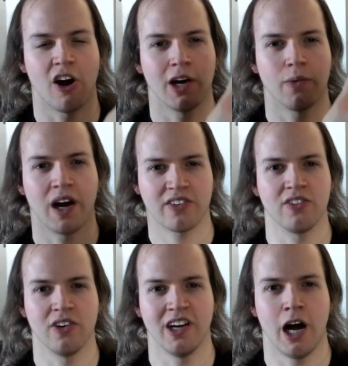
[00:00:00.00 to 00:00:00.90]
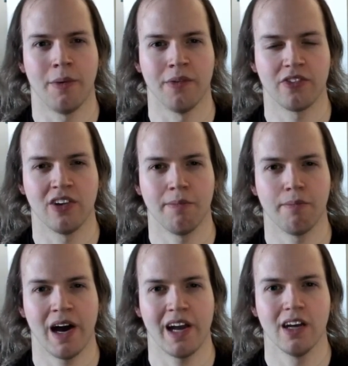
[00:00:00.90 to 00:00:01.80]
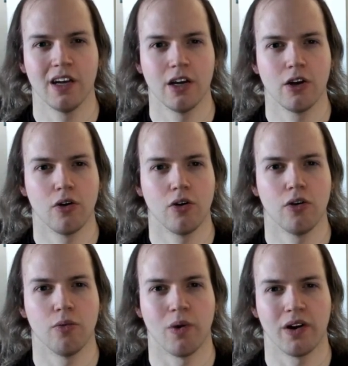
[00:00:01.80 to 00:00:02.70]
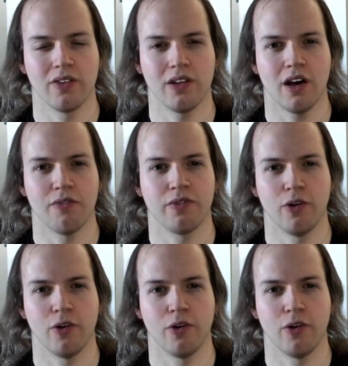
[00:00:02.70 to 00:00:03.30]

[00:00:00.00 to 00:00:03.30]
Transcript: hard rock studio albums done by one of the